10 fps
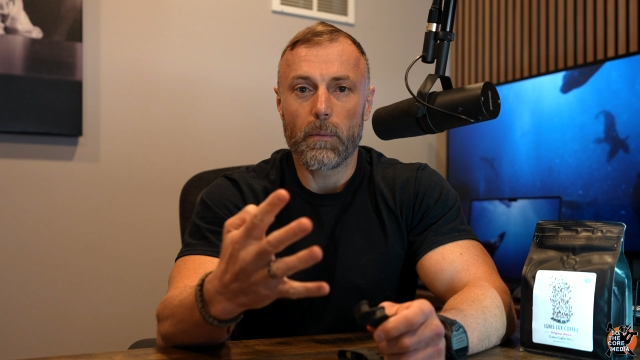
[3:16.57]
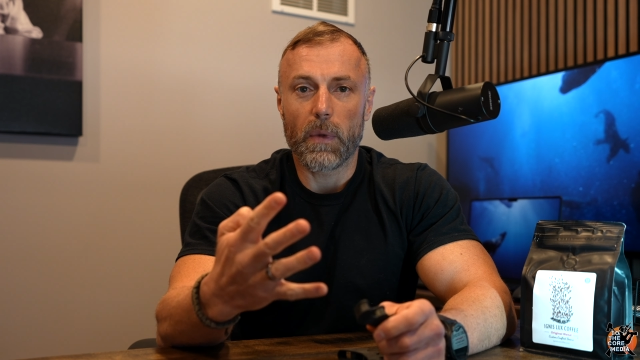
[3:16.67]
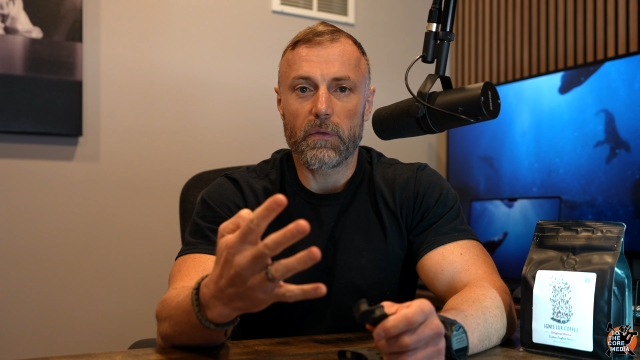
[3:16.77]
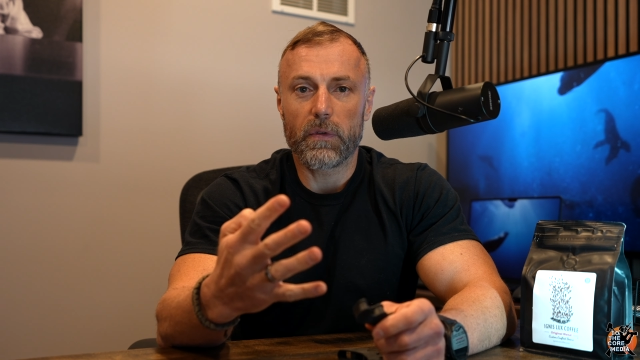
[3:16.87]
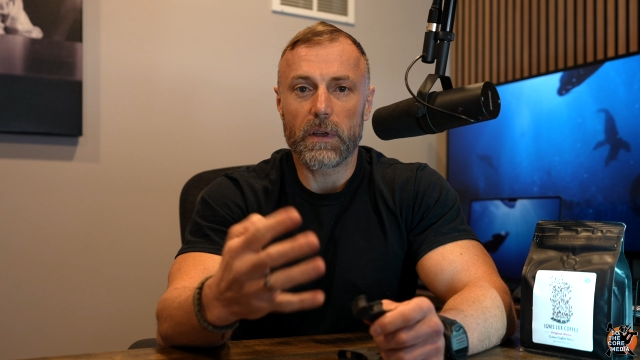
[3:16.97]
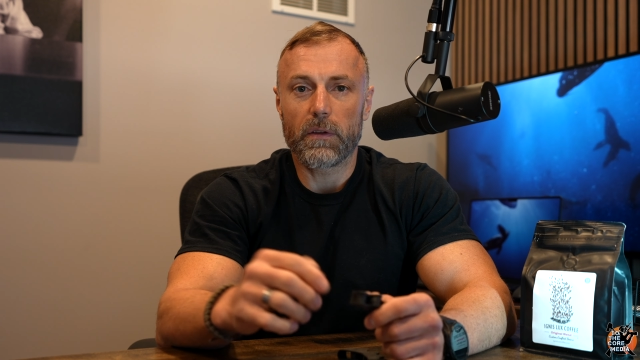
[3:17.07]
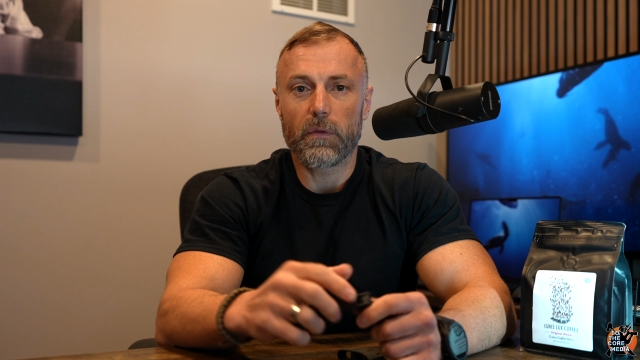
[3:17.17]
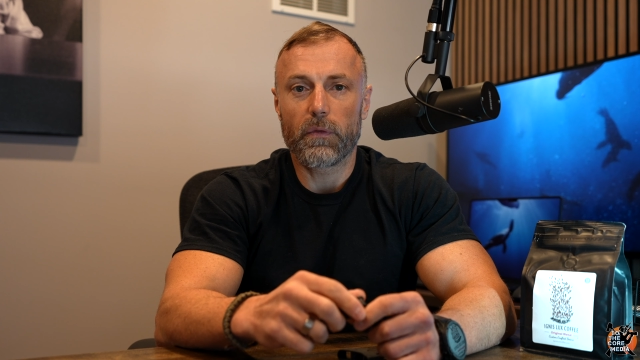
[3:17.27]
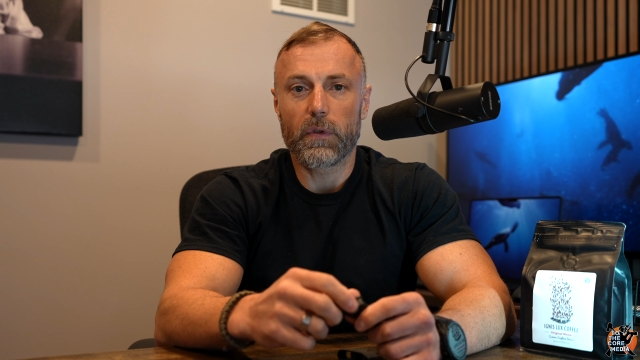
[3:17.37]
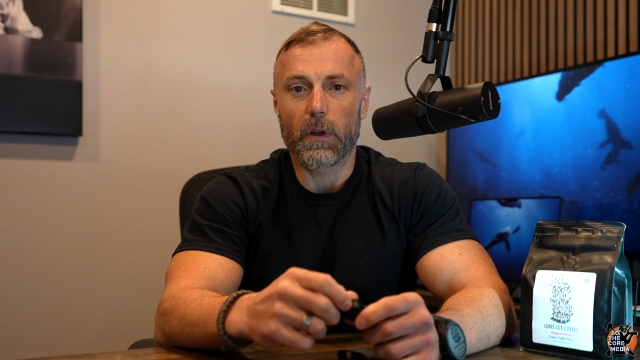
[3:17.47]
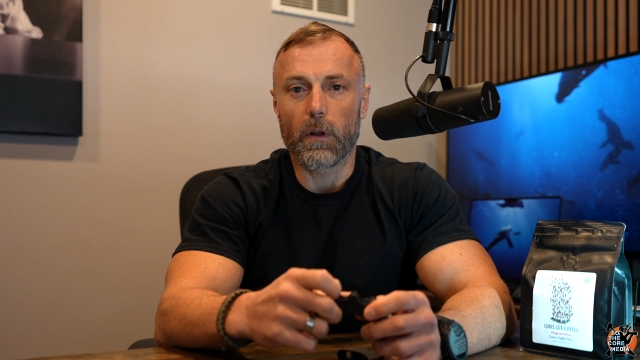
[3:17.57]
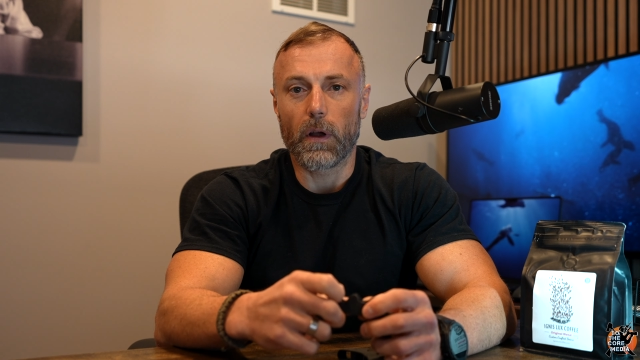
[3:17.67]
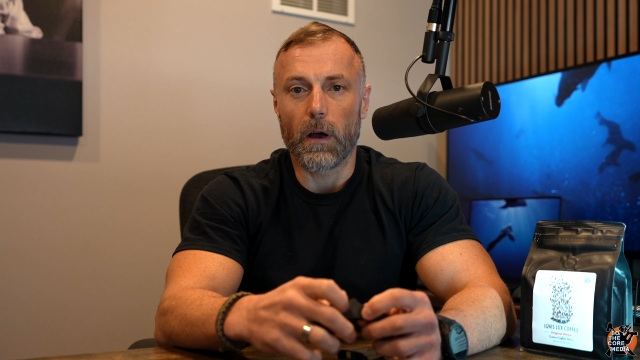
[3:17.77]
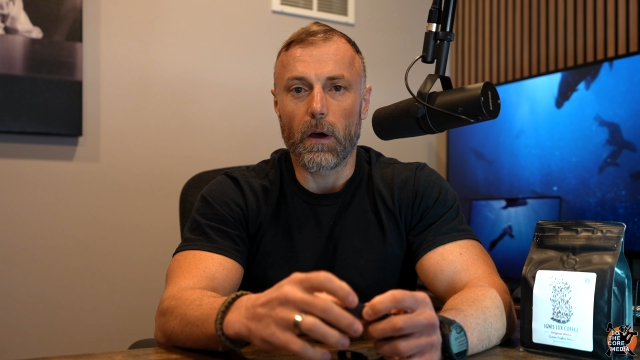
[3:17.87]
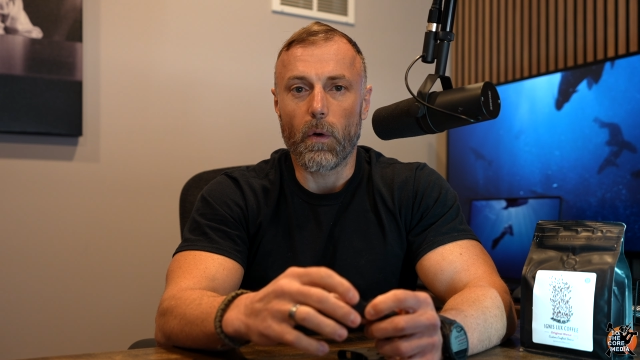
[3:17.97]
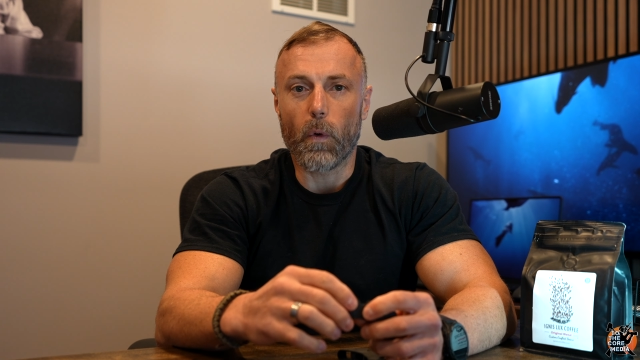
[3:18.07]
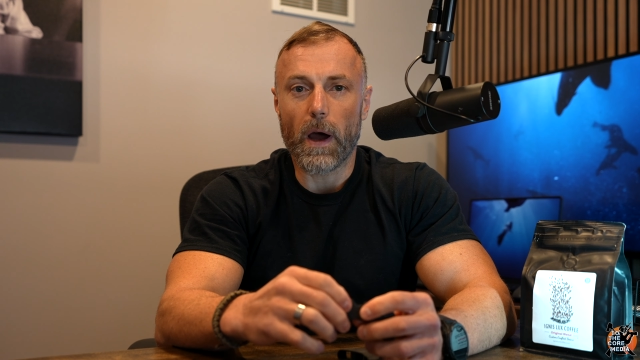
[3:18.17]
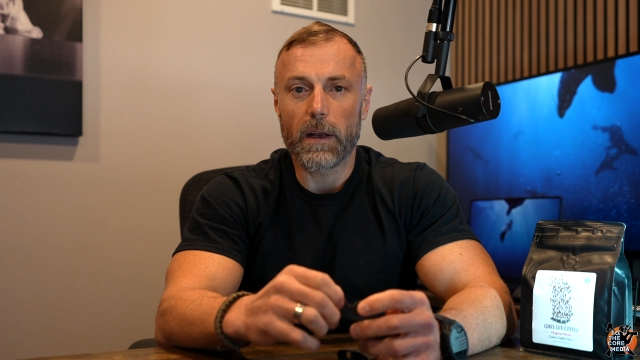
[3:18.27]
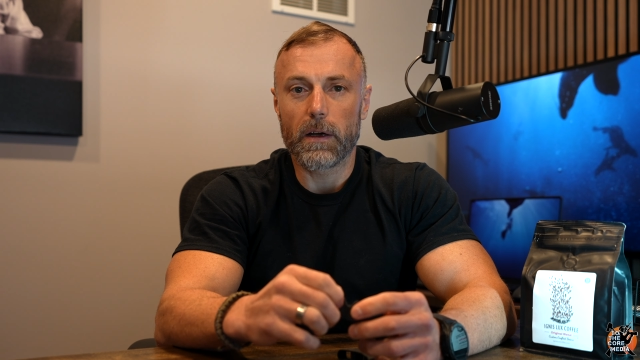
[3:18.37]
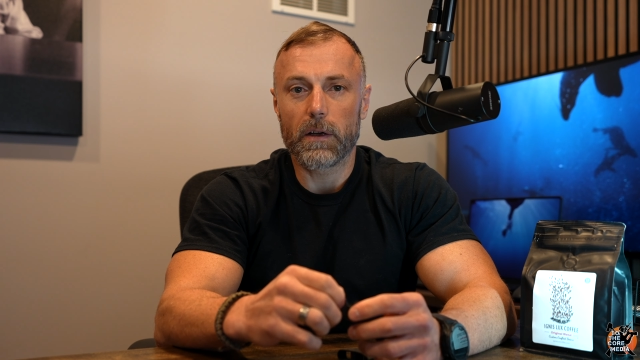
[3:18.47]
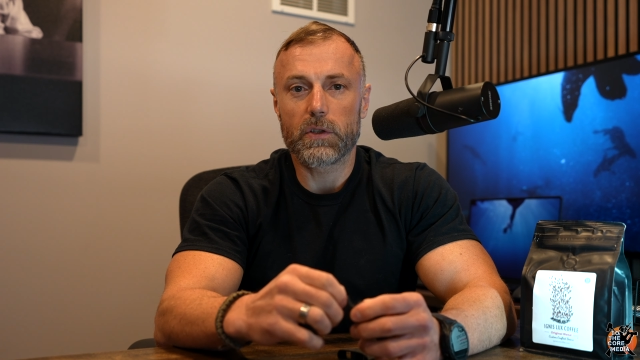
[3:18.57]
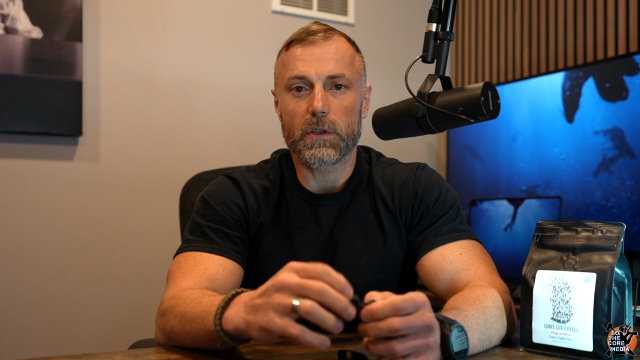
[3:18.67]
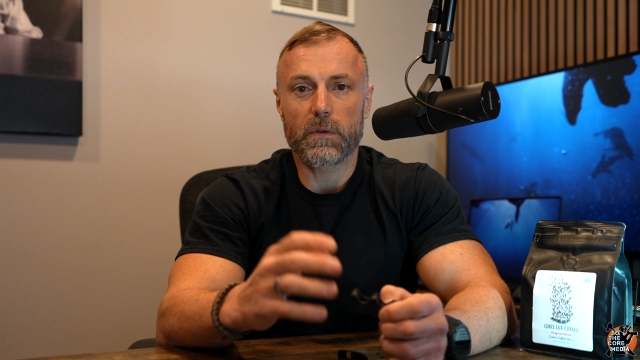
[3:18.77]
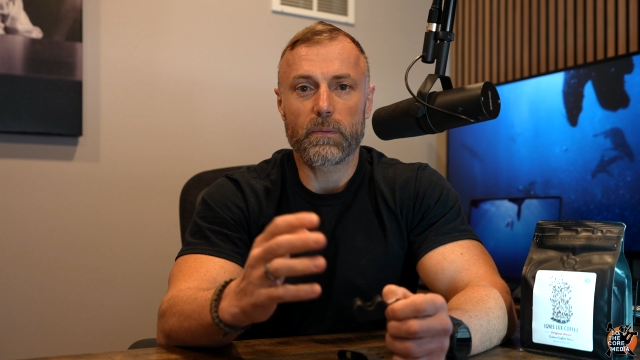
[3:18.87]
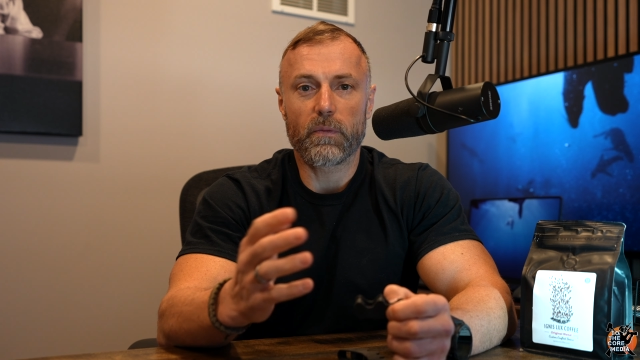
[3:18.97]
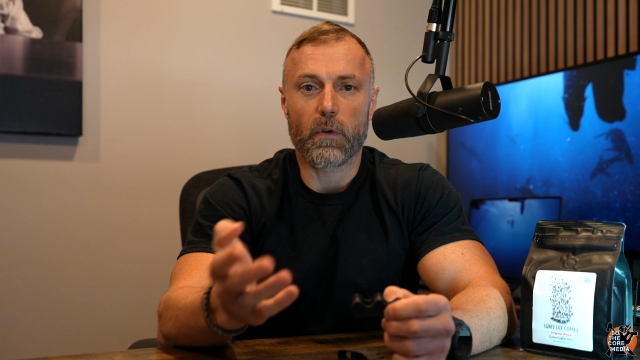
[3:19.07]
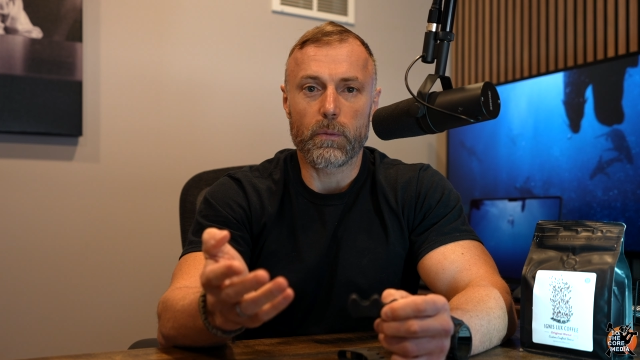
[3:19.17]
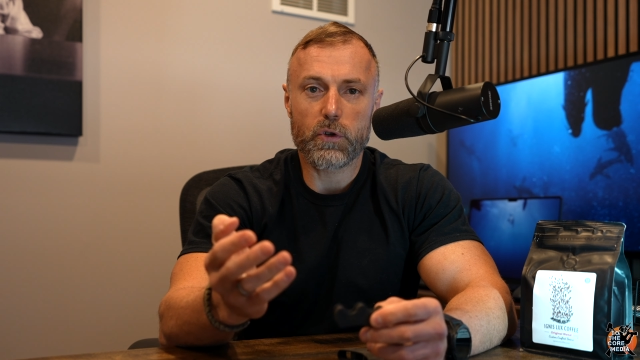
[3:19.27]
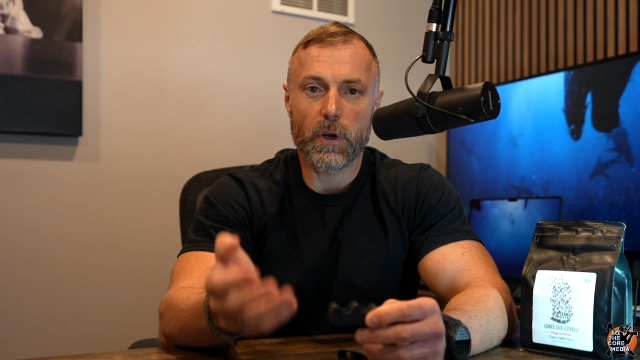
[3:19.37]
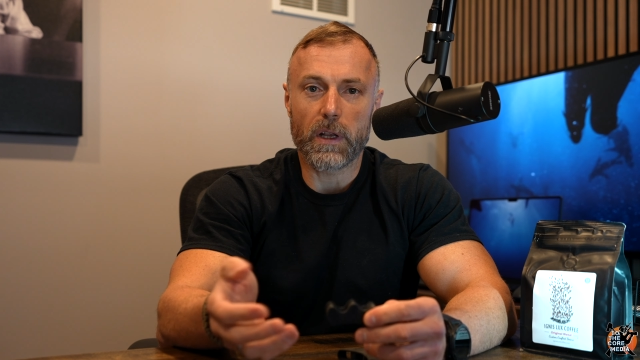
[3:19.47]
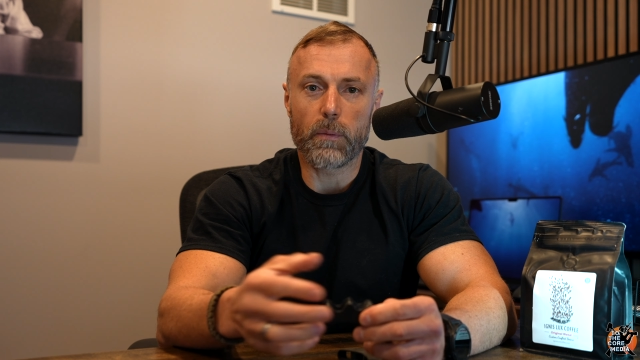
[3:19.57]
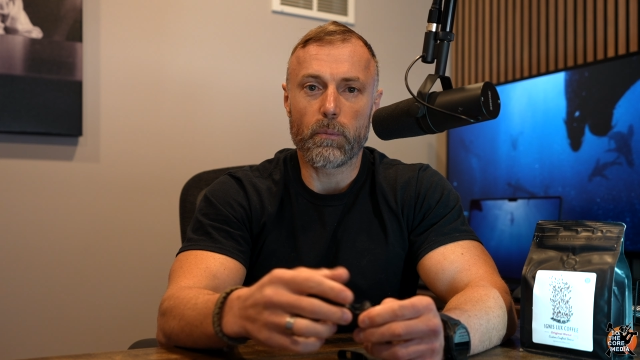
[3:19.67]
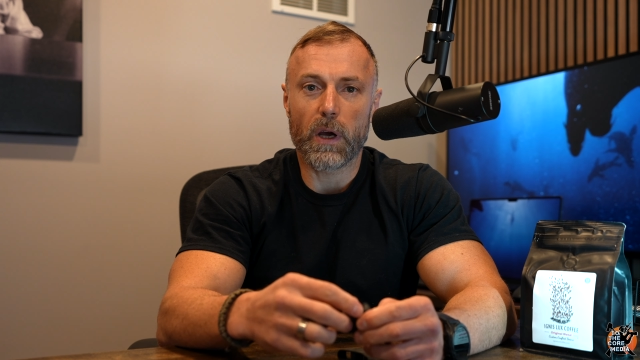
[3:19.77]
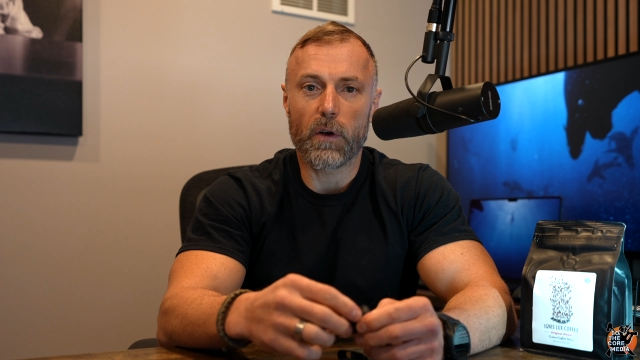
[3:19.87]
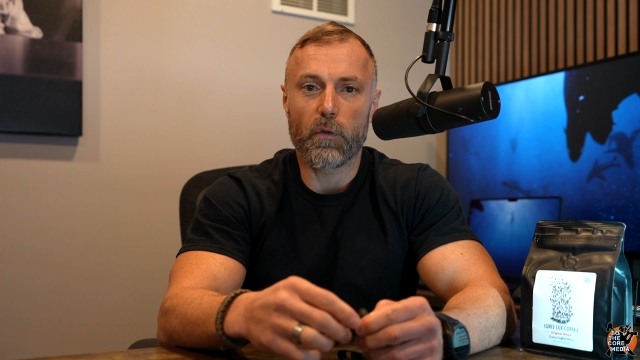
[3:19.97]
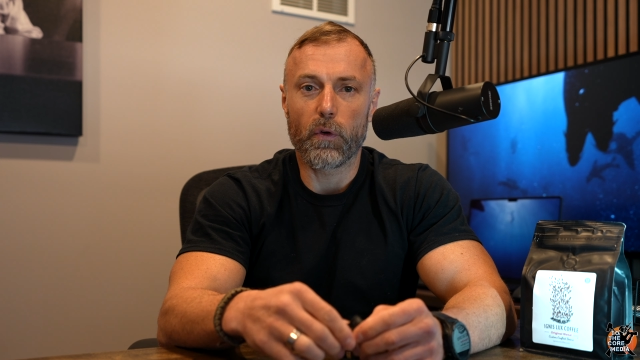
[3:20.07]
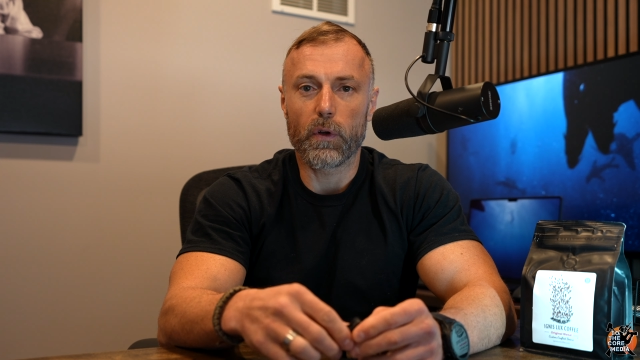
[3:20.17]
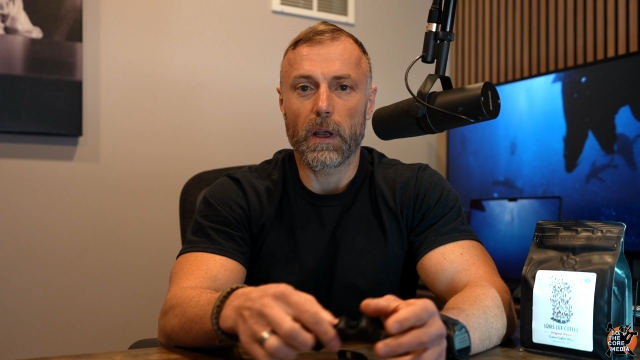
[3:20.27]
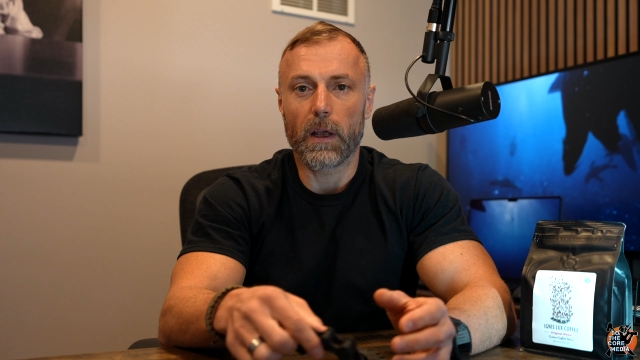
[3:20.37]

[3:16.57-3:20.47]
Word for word: my feet feel uh, wider just from training barefoot